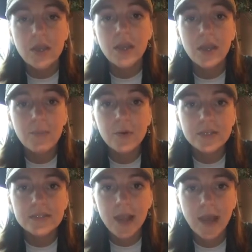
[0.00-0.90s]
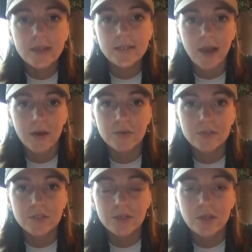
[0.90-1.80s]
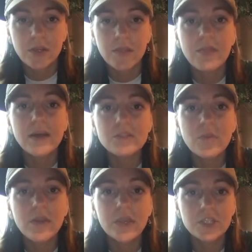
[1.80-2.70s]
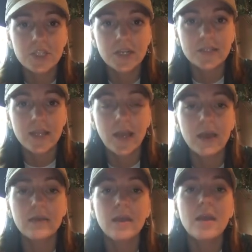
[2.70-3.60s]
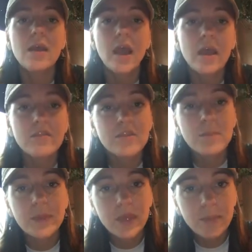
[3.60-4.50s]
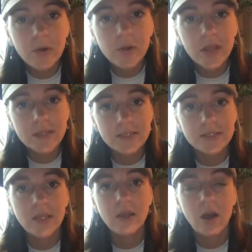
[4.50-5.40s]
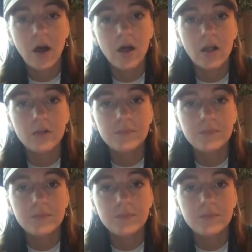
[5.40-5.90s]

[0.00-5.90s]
He put his hand out. That's why they shook his hand. And if the people at the city hall